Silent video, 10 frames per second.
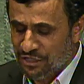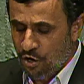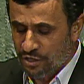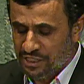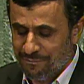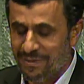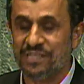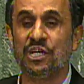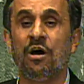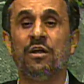in the
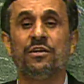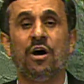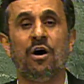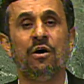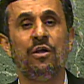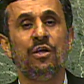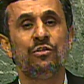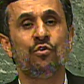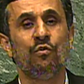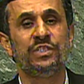world with the
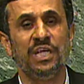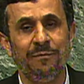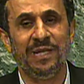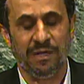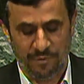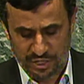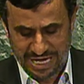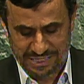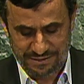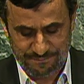intention to justify the
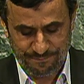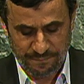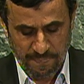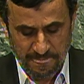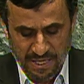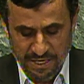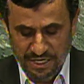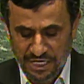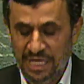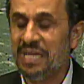attitudes and
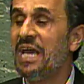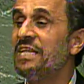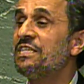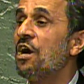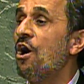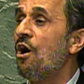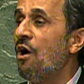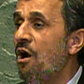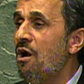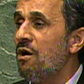destructive behaviors
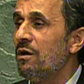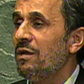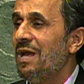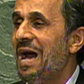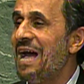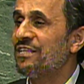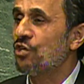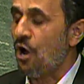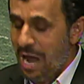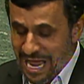of the ruling
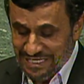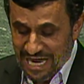minority.